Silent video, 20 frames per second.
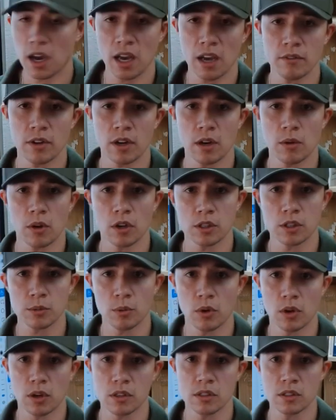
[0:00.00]
I have not
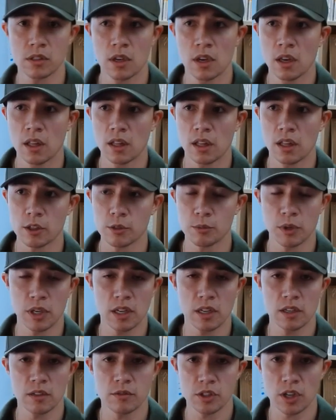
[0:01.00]
watched sports. That was
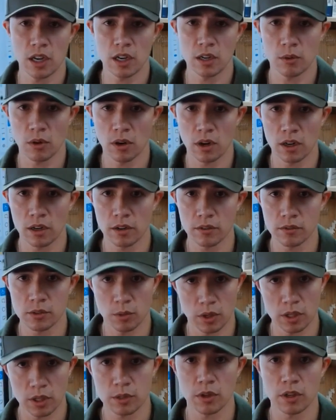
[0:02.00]
beginning of January
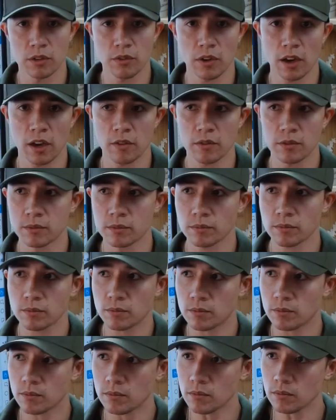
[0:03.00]
of 2025.
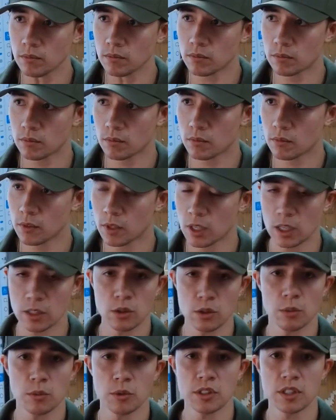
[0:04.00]

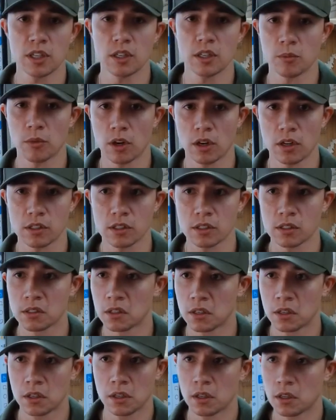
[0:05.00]
It's almost the end of
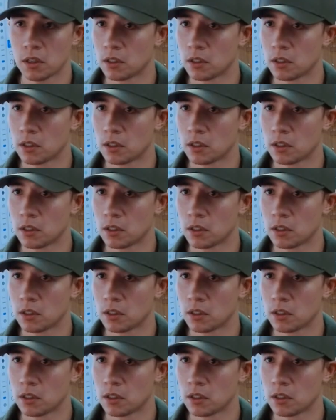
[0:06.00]
March.